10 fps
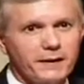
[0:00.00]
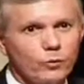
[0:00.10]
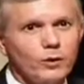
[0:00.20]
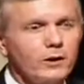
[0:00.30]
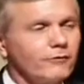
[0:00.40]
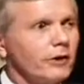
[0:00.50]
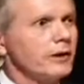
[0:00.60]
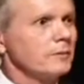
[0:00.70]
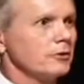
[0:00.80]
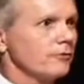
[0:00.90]
and we are
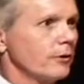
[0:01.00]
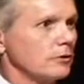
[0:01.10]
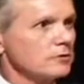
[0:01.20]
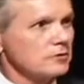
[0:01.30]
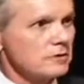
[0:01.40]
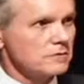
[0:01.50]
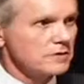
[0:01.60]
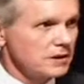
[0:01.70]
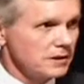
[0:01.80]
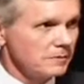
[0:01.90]
very much focused on
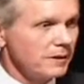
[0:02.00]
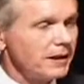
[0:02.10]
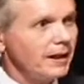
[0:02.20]
STEM.